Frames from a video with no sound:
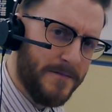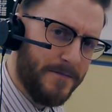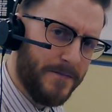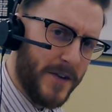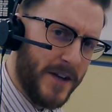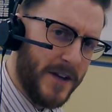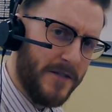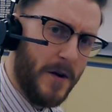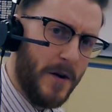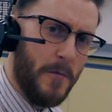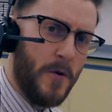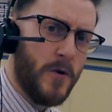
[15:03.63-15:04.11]
And
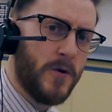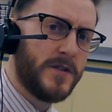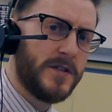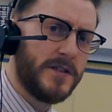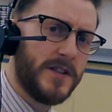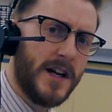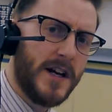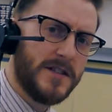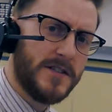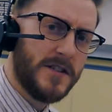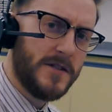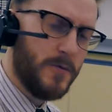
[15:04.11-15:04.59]
if I'm
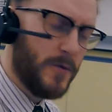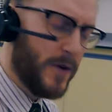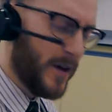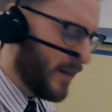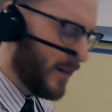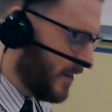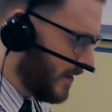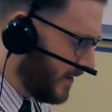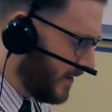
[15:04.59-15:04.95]
oxidizing with